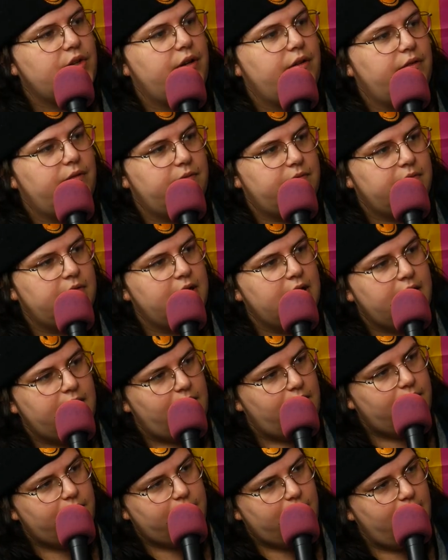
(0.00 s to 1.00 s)
So,
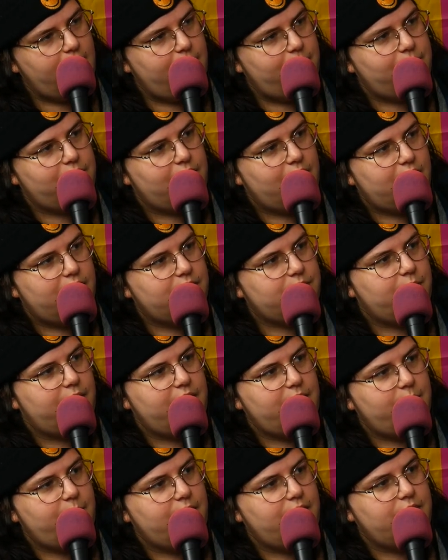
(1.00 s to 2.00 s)
damn, Josh, why
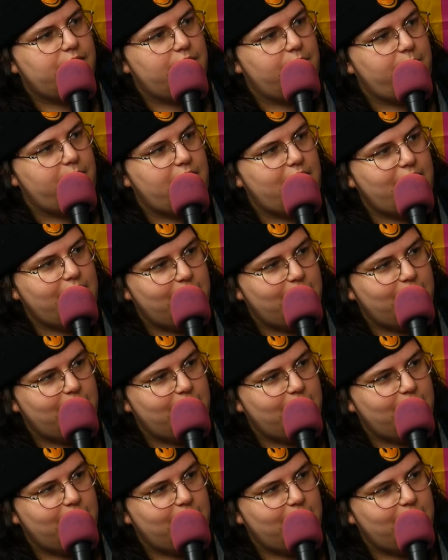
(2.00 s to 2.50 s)
are you being so mean?